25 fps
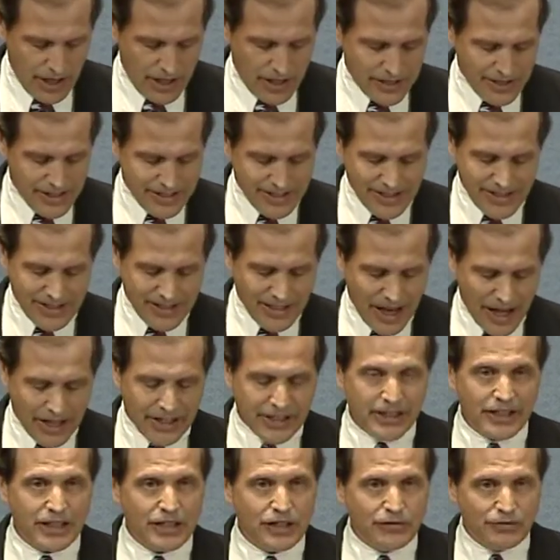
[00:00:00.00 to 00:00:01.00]
This is
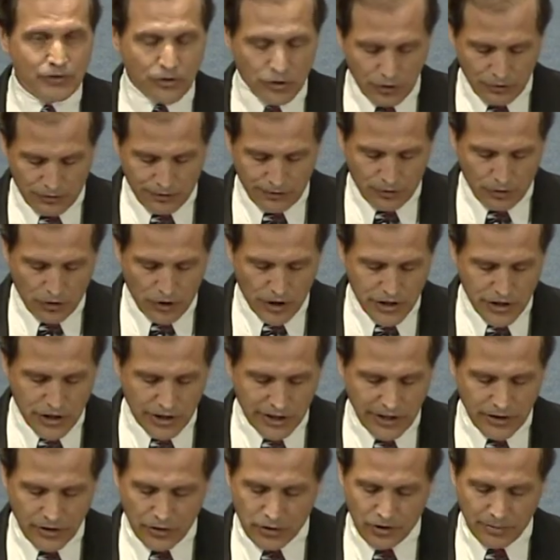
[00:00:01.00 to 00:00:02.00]
not evil,
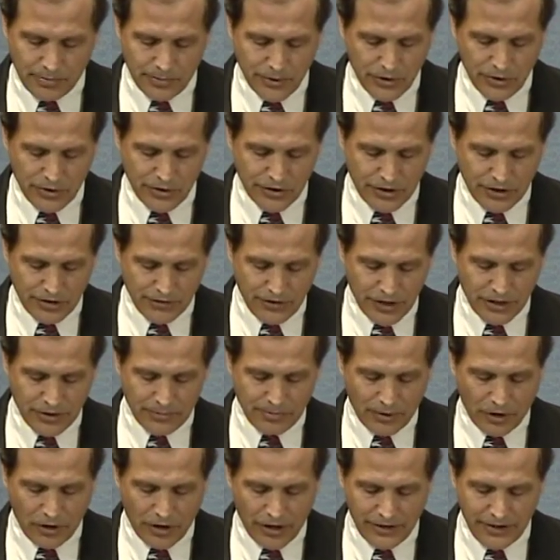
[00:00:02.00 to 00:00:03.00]
fraudulent, or abusive on the
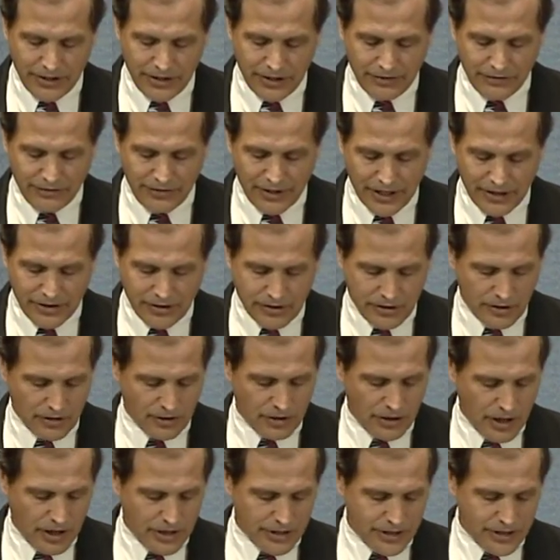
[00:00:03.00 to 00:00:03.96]
part of the inventor,